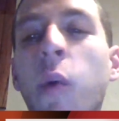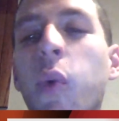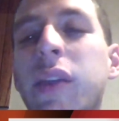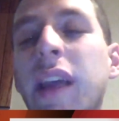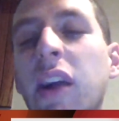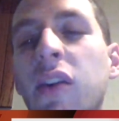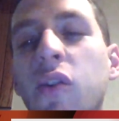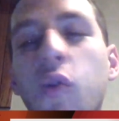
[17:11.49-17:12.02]
with
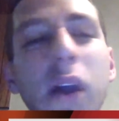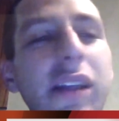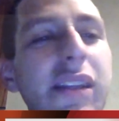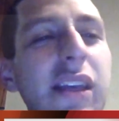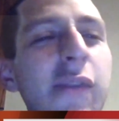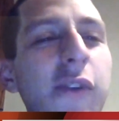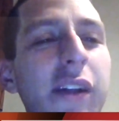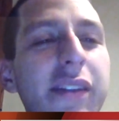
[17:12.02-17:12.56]
their great
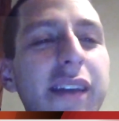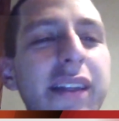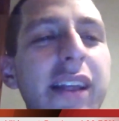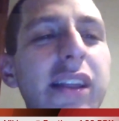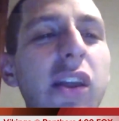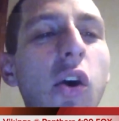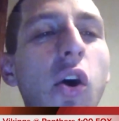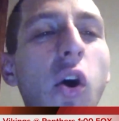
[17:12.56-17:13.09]
defense, I think
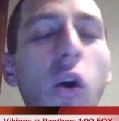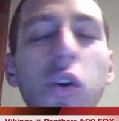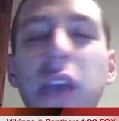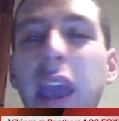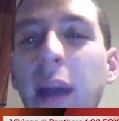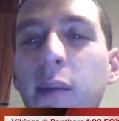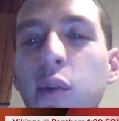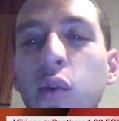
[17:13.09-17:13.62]
they'll hold
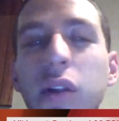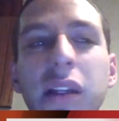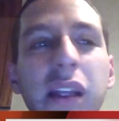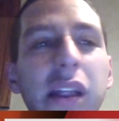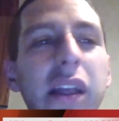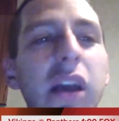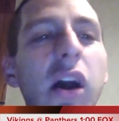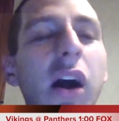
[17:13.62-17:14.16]
Cam Newton
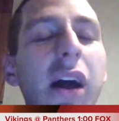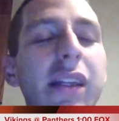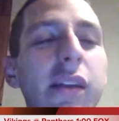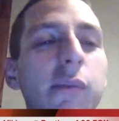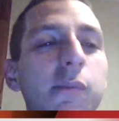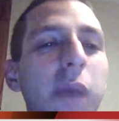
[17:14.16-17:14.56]
and the